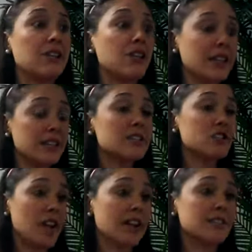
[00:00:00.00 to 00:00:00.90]
there is a
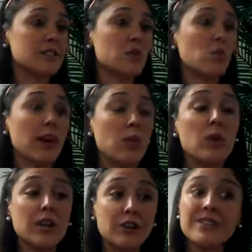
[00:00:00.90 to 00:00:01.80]
chance where
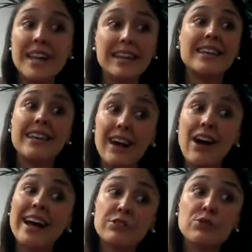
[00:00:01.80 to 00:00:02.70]
what you're taking can
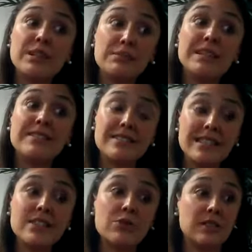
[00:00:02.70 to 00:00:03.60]
actually be
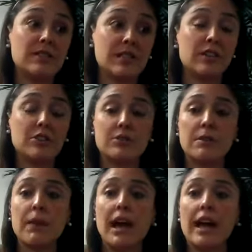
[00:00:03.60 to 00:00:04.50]
decreasing your
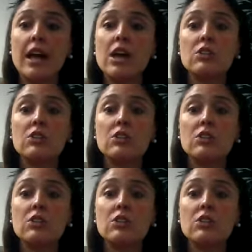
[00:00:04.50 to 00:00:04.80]
supply.